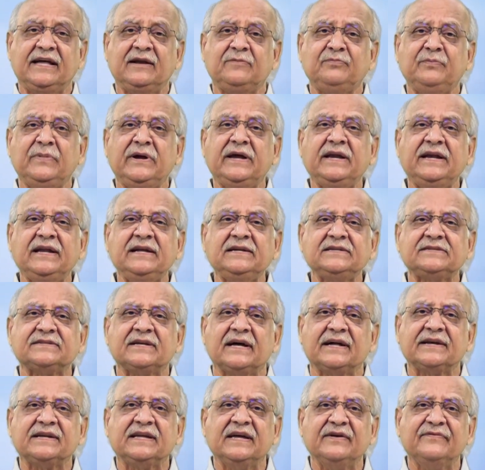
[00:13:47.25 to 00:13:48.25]
meanings
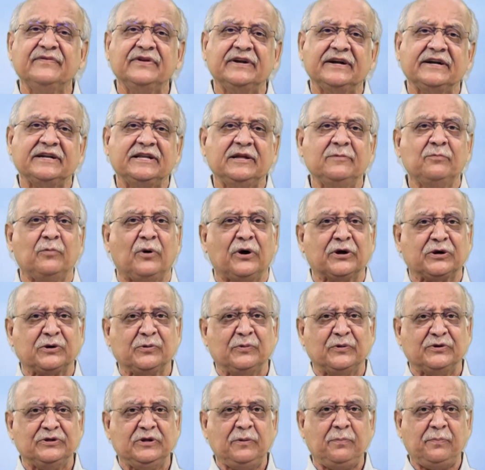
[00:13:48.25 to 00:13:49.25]
are given at the bottom
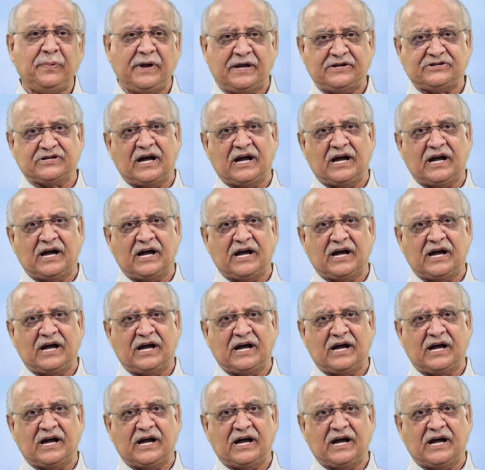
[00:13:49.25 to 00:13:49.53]
of the page.